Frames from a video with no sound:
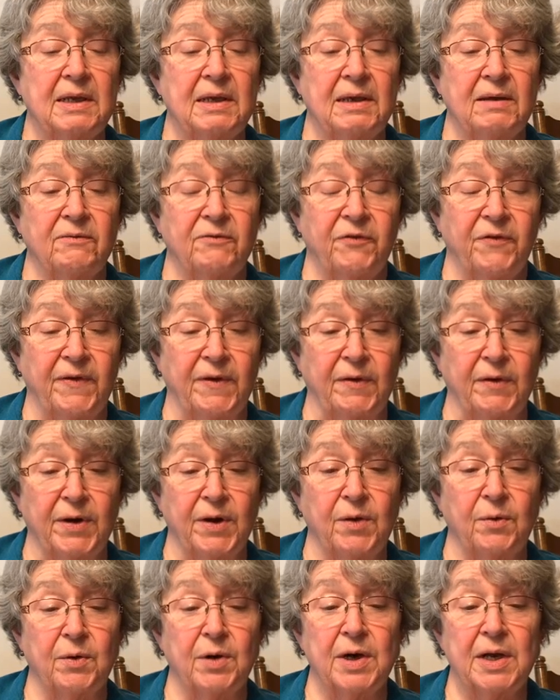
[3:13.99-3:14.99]

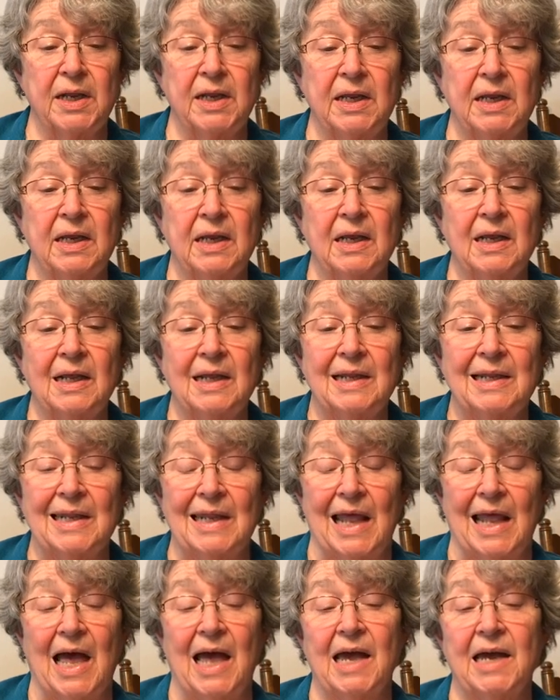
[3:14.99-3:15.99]
inferiority,
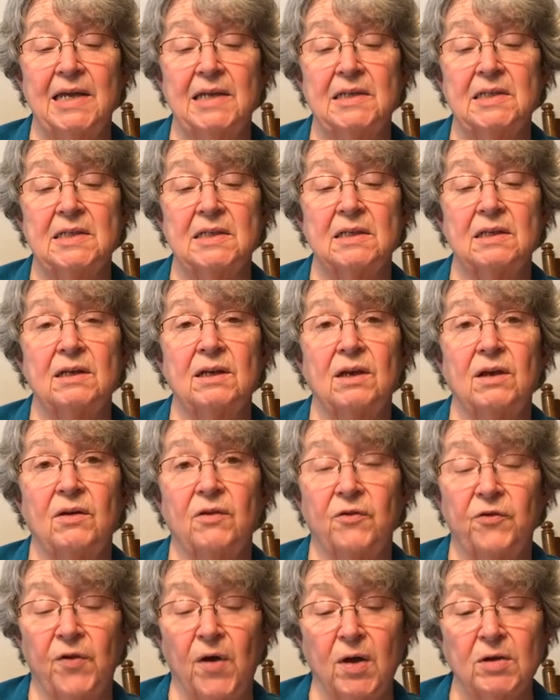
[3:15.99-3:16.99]
lies,
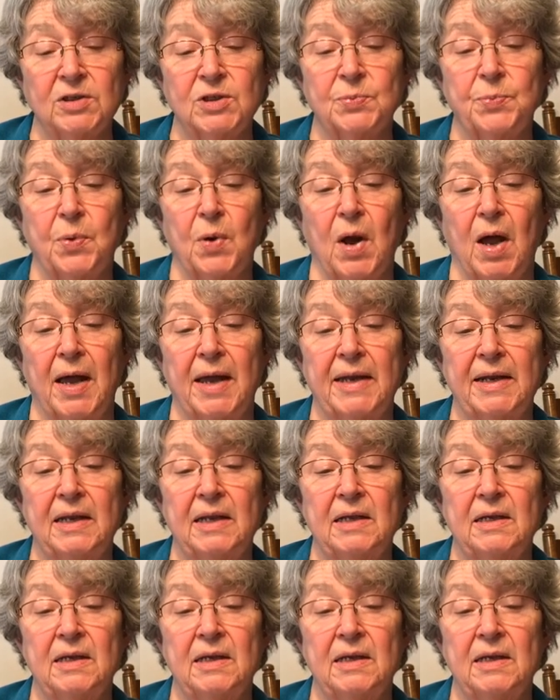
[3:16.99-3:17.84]
false pride,